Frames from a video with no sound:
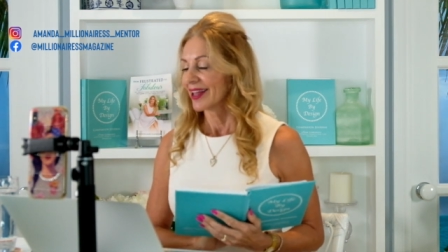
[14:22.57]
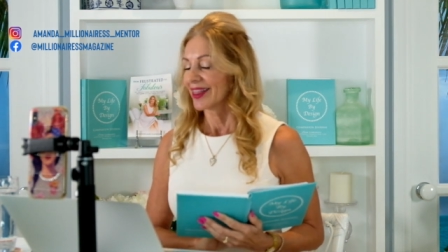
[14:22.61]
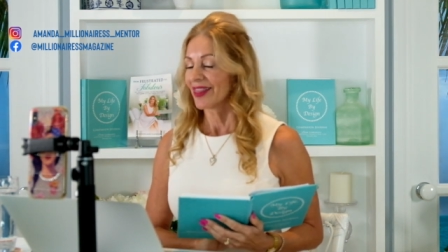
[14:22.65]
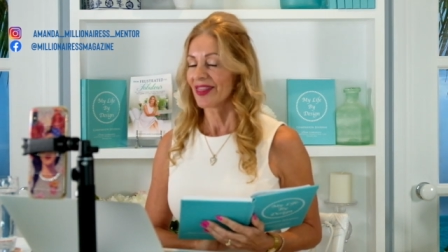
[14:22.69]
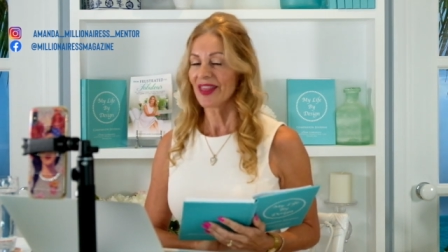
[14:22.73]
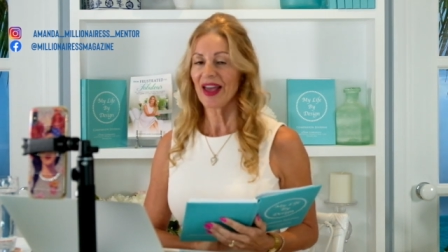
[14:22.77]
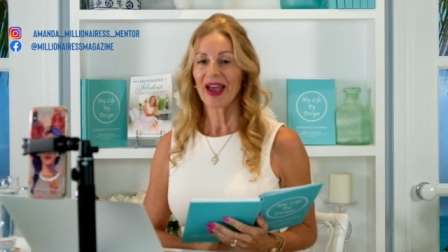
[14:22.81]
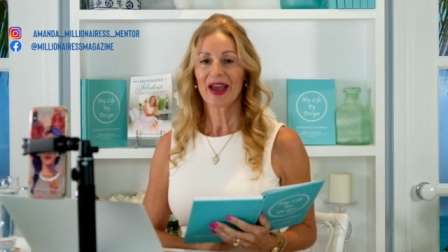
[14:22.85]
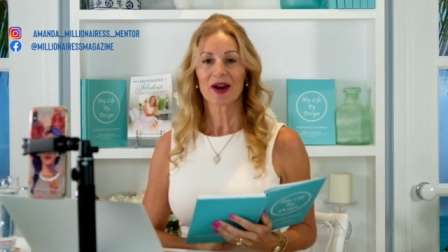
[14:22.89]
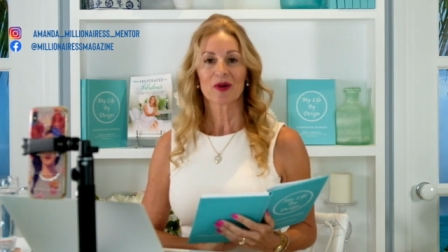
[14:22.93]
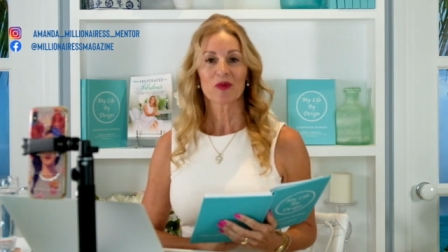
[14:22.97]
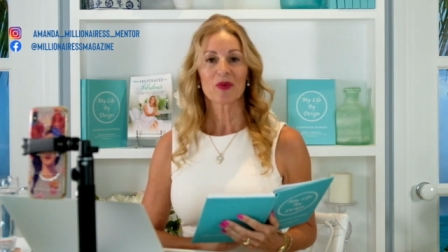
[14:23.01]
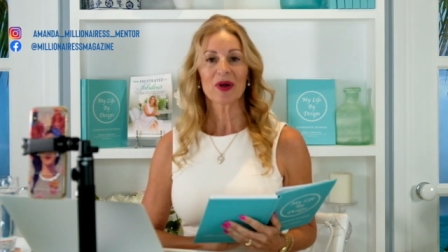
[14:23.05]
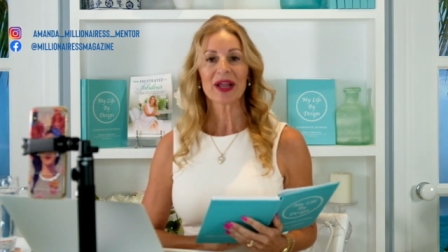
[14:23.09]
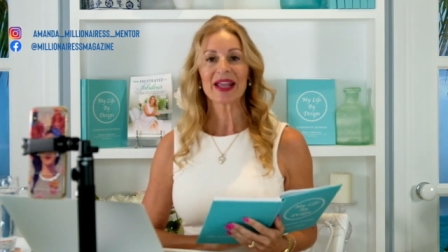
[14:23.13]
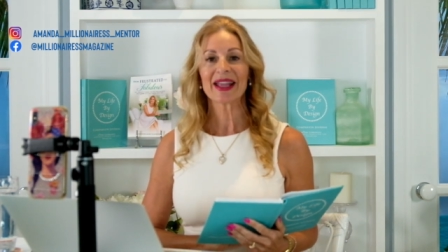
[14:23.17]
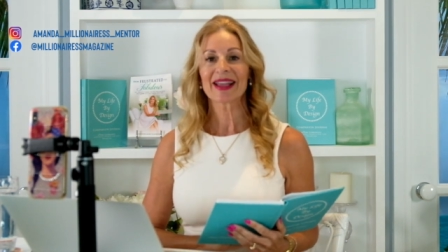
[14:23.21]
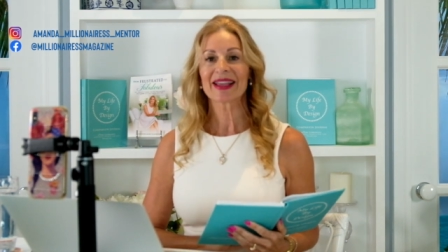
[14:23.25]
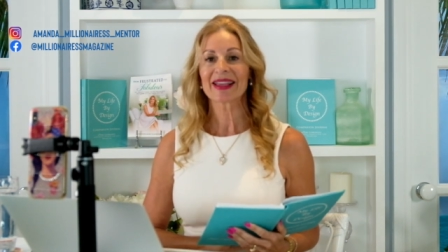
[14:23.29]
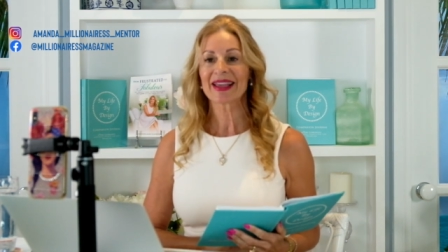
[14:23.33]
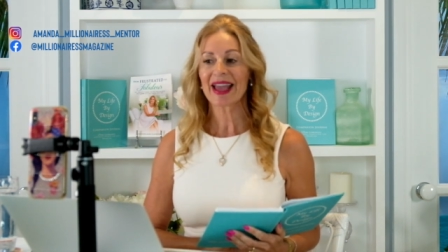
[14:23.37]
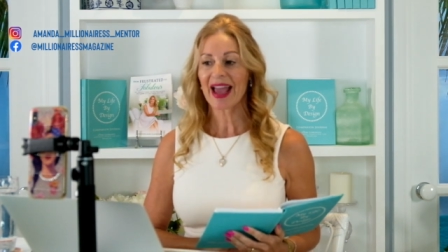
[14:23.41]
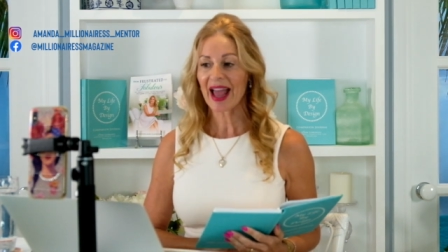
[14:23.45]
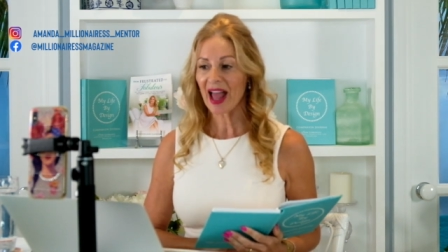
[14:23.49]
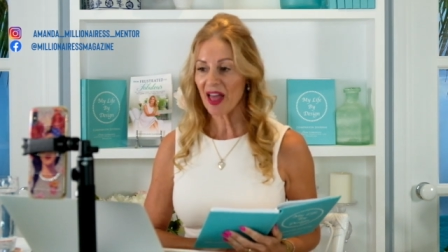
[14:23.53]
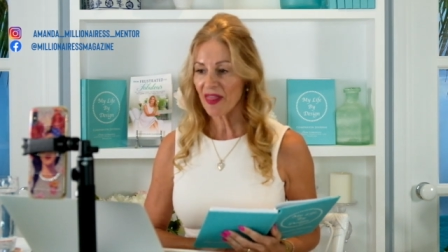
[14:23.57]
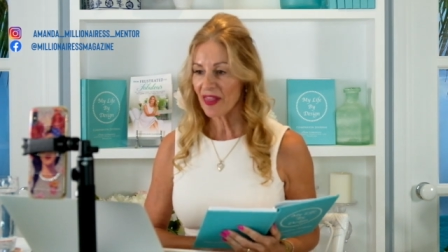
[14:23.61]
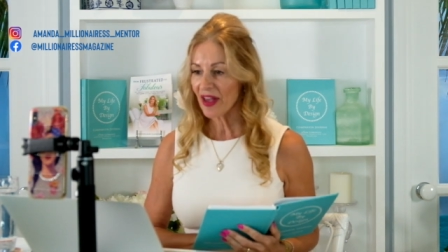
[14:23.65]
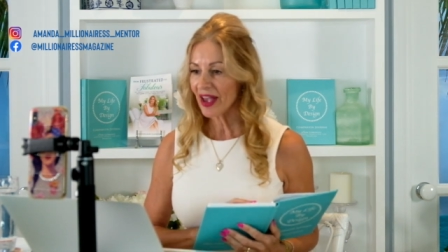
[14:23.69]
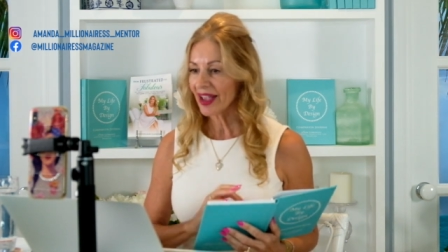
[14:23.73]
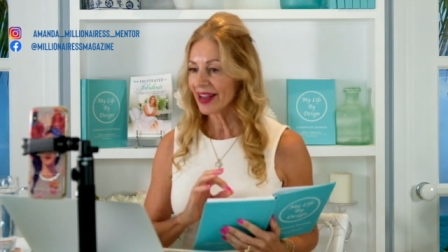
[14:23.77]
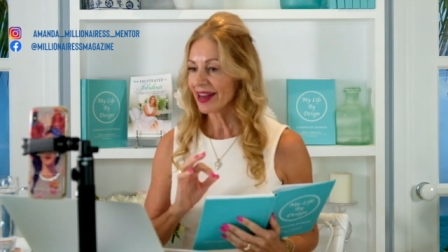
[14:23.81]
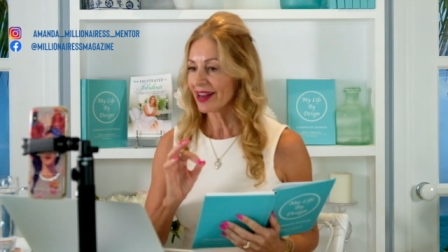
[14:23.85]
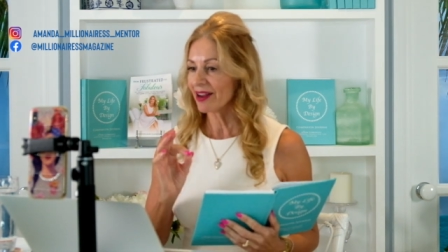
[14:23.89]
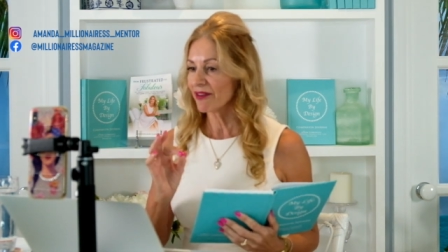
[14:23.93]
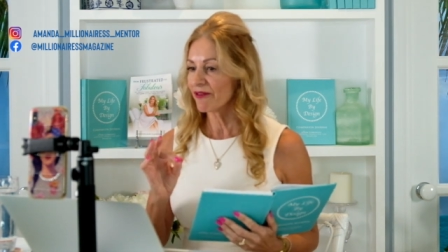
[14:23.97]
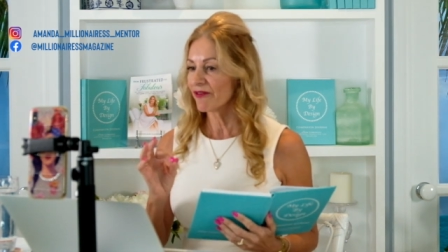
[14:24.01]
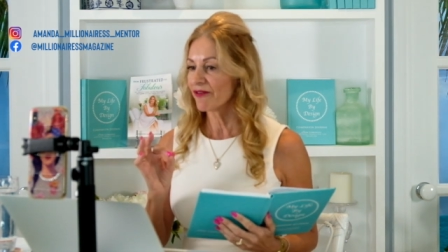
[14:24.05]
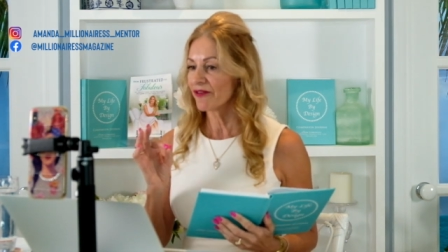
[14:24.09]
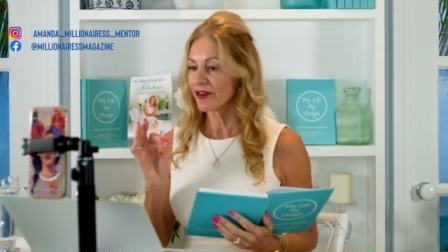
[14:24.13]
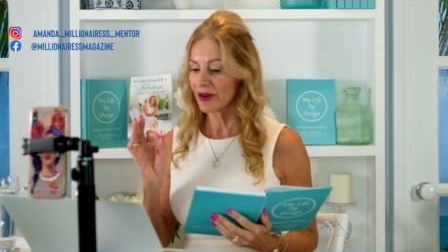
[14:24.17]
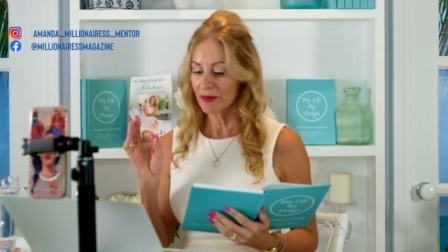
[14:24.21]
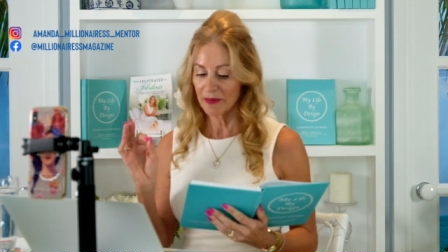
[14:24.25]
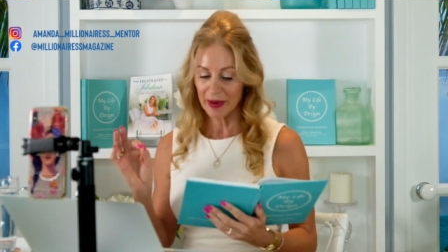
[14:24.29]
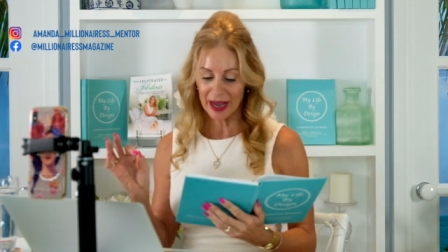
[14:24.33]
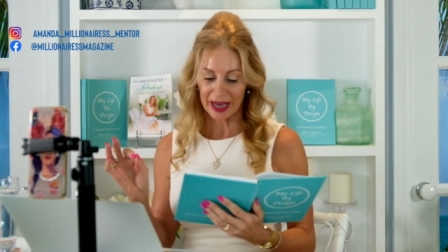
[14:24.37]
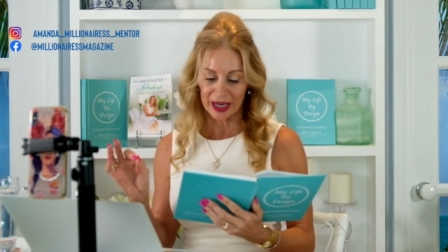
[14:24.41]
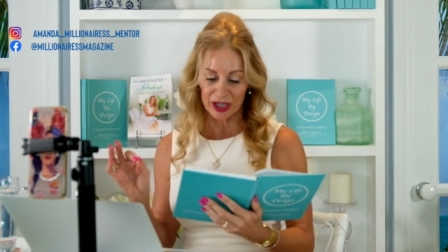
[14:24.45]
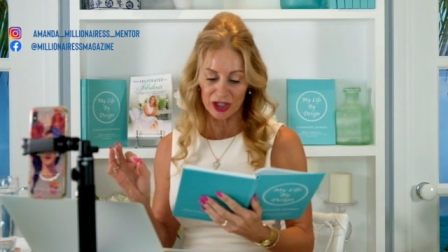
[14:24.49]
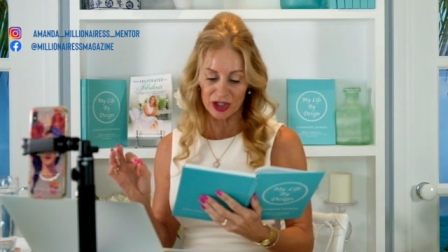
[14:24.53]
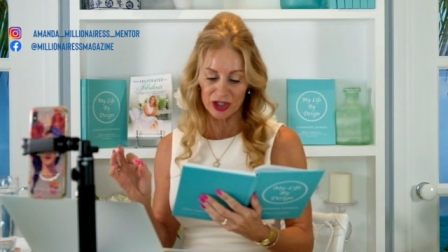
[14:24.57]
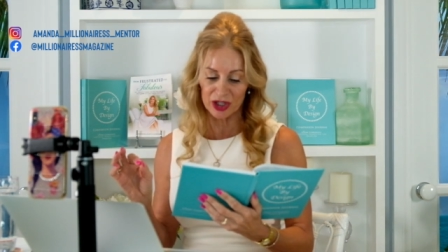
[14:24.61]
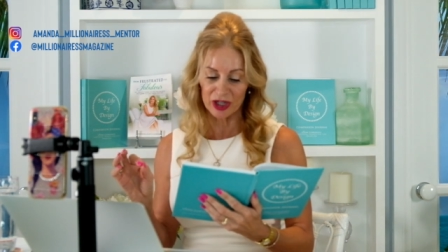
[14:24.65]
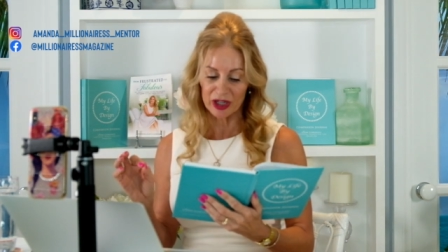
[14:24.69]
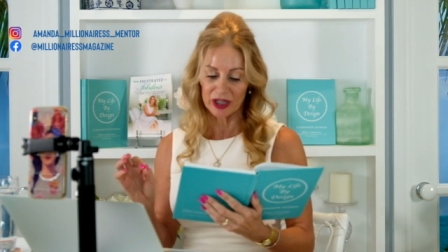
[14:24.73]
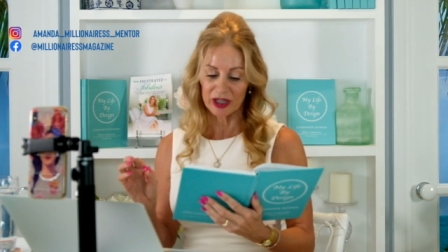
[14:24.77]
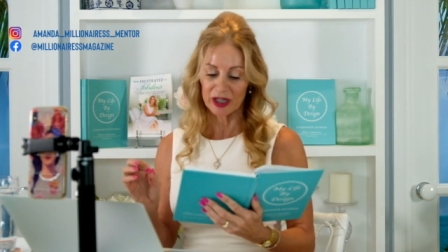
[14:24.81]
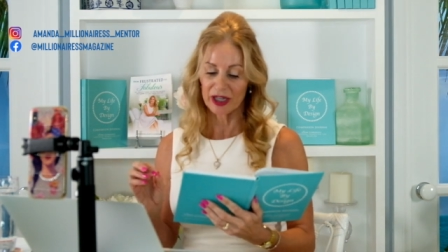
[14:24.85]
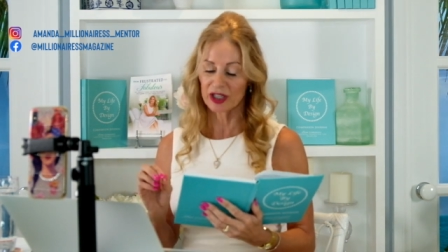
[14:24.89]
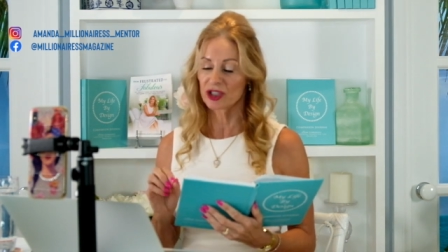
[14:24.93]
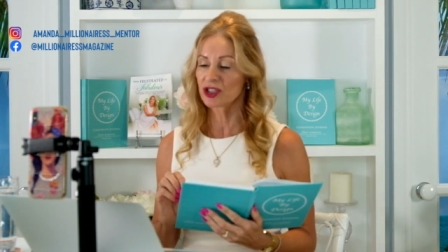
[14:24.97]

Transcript: that we gather information.